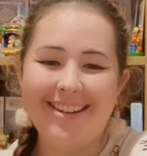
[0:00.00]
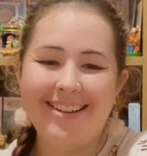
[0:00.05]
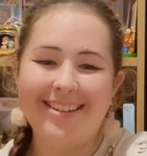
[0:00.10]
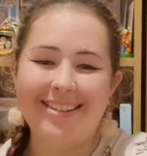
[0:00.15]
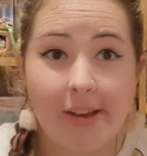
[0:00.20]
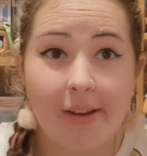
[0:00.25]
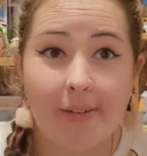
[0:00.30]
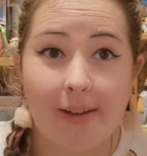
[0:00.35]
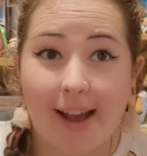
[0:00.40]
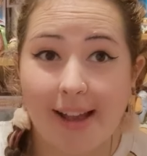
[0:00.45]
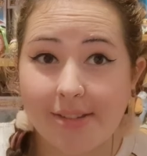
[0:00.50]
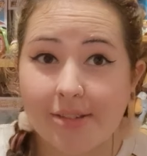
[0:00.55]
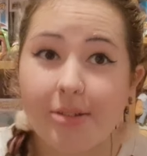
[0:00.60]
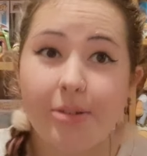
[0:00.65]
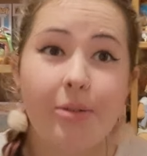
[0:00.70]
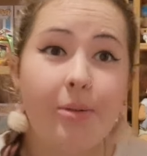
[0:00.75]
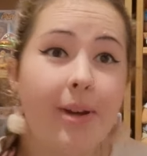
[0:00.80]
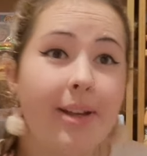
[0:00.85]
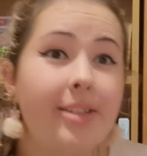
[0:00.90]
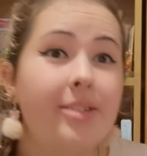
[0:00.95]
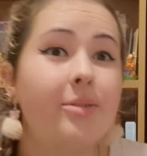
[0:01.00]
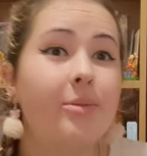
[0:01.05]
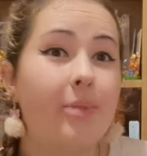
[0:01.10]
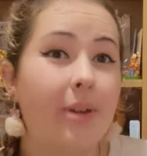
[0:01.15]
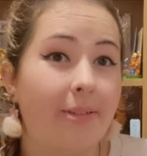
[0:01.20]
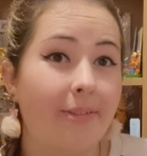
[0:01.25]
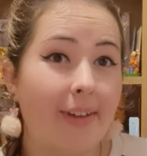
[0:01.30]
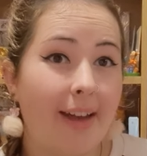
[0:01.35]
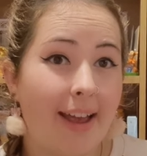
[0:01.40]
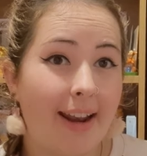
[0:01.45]
So as always
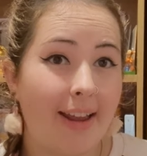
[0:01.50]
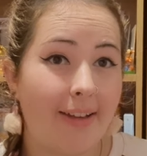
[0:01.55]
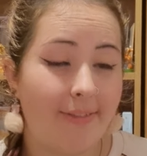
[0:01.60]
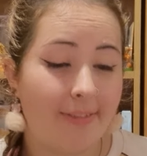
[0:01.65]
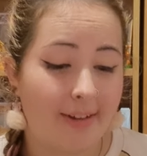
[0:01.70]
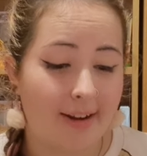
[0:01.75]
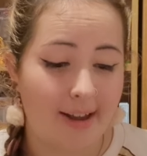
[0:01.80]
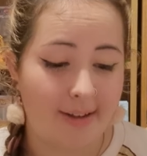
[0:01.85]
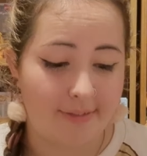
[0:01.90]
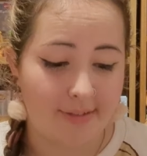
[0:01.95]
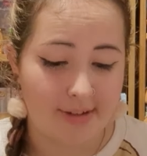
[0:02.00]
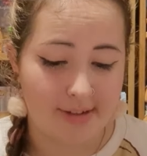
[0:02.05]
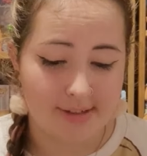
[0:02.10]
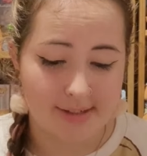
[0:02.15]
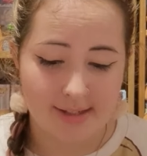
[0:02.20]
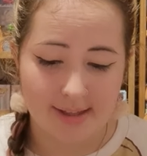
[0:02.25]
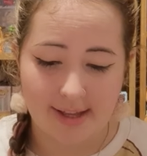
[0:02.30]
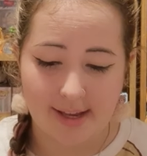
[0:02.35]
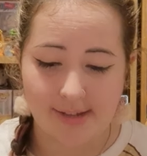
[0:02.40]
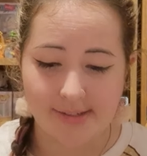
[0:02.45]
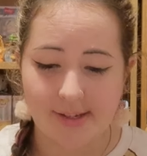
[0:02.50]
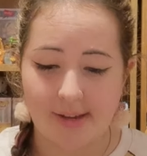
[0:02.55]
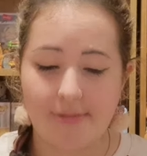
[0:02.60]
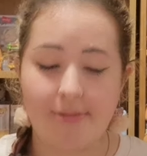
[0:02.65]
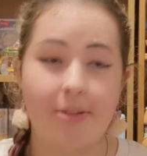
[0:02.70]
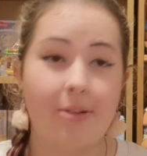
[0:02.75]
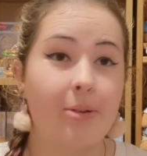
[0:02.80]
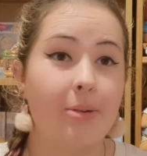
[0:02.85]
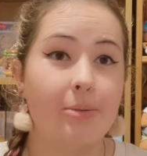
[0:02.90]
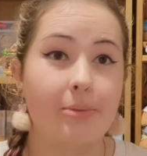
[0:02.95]
with LF Lovers, there's a
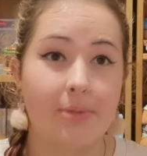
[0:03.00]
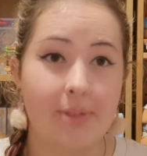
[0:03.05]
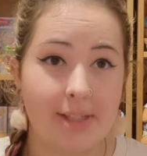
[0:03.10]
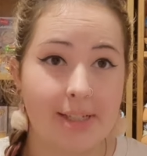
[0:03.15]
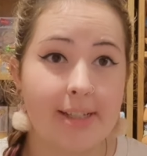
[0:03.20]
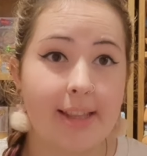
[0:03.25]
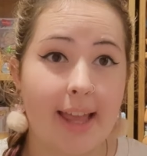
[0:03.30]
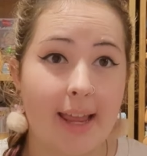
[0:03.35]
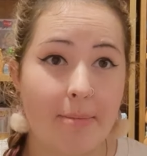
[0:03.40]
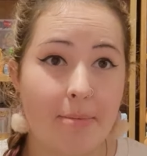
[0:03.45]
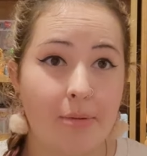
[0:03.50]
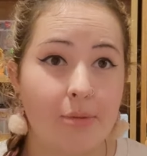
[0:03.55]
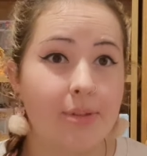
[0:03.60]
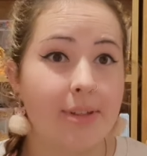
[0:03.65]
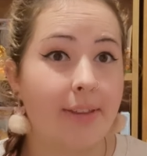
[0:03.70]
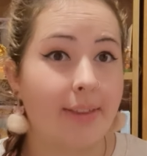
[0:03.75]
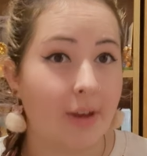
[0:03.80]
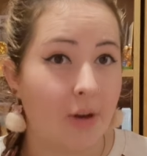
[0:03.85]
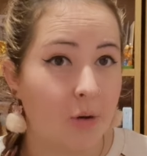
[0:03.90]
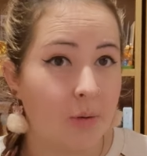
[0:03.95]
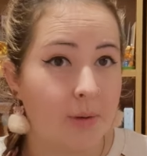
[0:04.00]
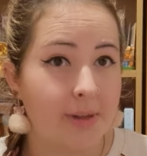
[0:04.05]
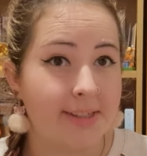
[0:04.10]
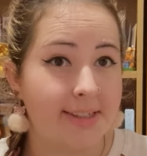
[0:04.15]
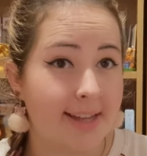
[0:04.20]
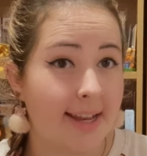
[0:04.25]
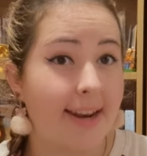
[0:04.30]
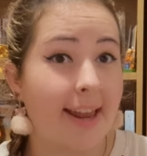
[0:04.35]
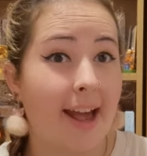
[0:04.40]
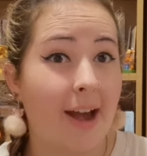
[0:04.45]
few staples that they always
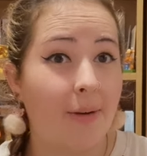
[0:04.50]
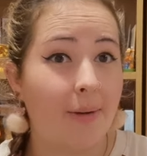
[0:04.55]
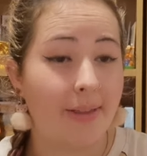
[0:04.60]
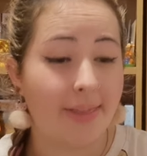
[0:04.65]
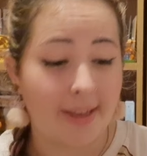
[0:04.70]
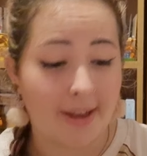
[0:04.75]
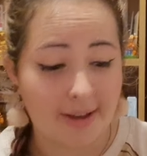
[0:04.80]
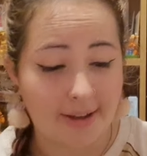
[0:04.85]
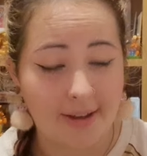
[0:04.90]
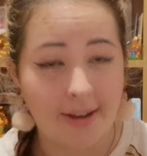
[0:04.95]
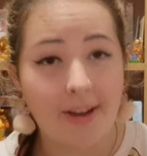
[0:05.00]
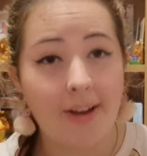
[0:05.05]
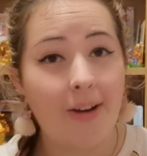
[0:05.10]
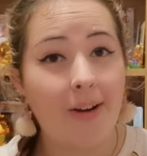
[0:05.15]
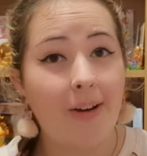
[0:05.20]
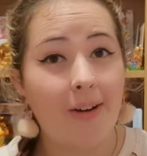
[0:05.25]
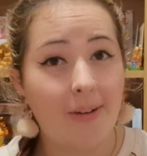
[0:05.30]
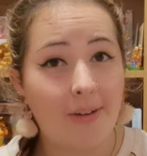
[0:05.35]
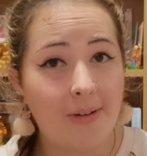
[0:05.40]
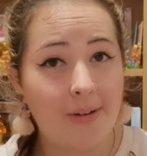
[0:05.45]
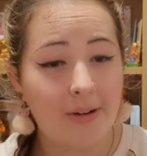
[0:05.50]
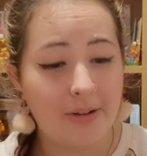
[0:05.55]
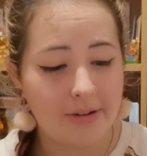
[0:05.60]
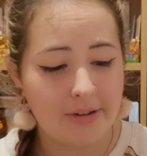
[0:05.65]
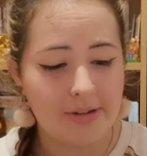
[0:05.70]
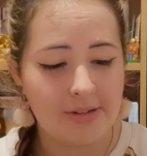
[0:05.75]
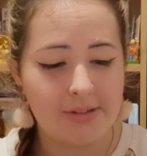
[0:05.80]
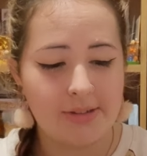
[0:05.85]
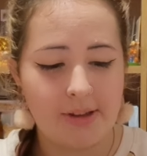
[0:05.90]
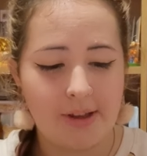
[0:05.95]
send out in their
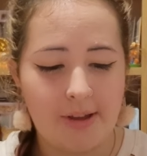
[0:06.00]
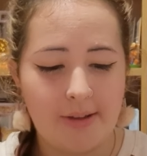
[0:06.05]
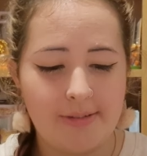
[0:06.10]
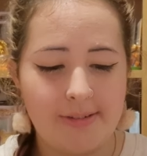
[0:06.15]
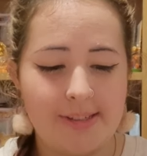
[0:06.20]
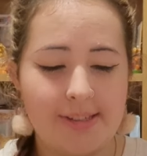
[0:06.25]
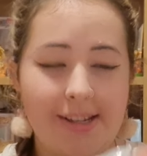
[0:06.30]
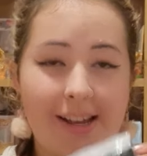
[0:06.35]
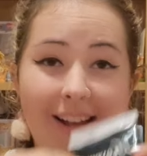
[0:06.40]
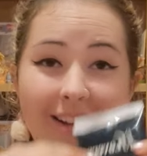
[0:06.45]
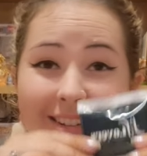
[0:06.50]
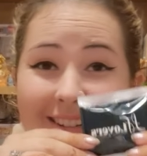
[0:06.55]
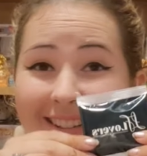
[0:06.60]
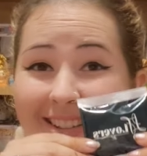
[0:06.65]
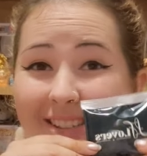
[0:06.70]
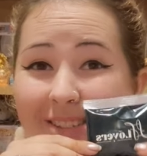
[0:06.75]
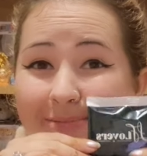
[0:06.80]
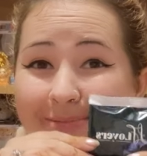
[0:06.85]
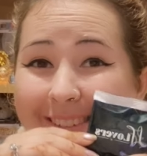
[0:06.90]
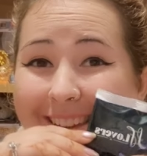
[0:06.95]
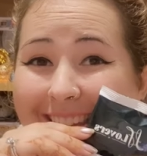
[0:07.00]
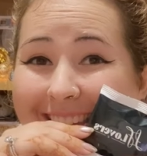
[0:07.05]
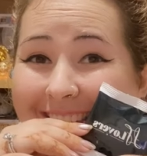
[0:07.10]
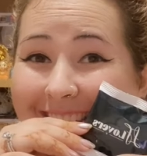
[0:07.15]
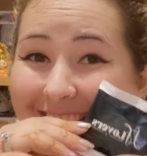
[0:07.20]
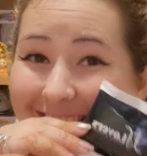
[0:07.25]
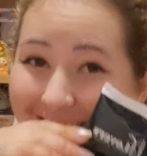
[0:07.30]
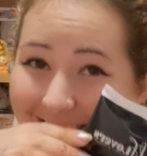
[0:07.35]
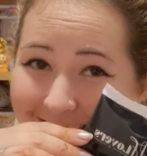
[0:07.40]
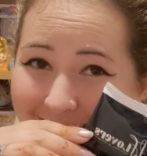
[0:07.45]
orders. Starters
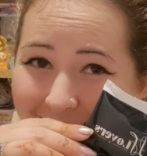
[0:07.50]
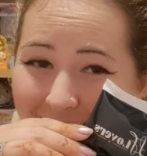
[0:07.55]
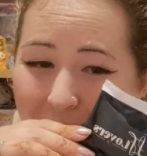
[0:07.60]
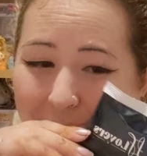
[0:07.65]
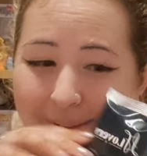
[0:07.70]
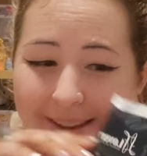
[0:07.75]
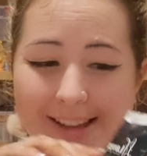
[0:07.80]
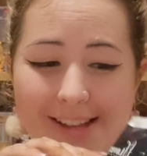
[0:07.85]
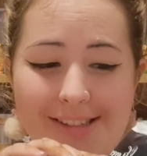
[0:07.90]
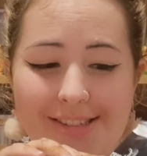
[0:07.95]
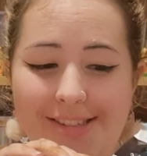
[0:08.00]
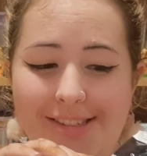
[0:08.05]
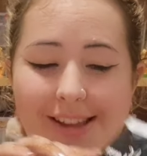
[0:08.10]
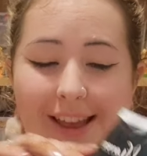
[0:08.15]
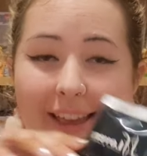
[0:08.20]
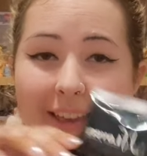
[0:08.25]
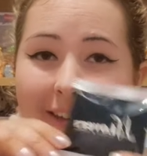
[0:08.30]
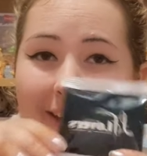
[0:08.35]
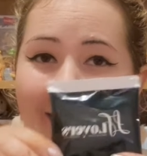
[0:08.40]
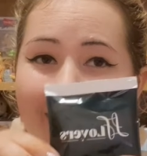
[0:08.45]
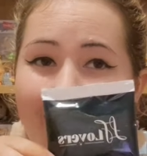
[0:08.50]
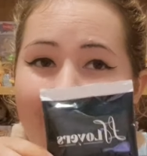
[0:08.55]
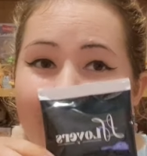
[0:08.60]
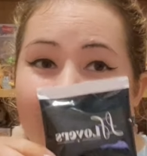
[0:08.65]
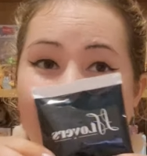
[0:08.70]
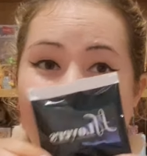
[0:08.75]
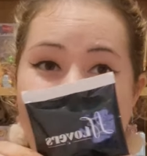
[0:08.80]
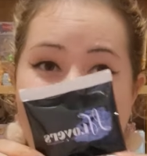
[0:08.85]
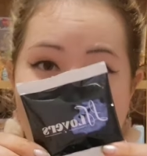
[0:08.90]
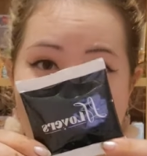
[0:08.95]
being jelly beans. You get
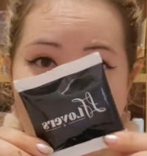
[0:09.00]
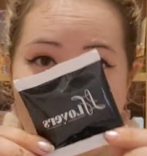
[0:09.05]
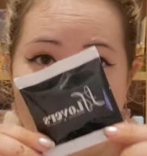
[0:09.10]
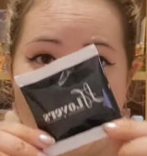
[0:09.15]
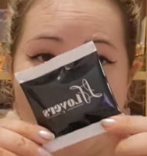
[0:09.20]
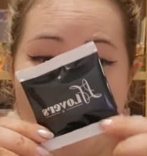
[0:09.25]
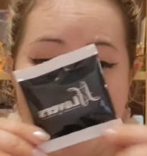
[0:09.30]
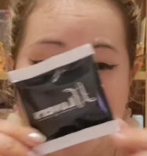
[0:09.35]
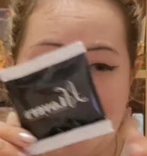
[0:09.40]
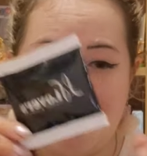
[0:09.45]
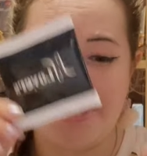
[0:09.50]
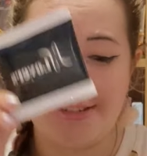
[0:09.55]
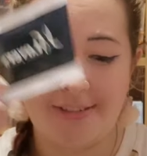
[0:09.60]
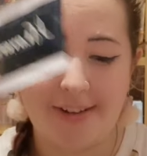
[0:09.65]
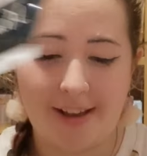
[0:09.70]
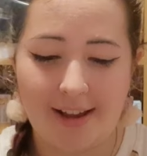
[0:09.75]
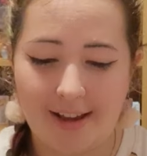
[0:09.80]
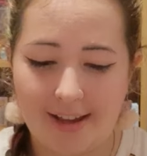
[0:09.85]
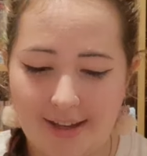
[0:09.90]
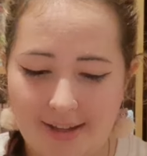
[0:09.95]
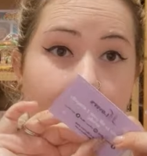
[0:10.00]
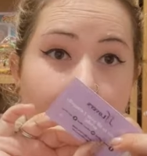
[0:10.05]
these with every Loungefly.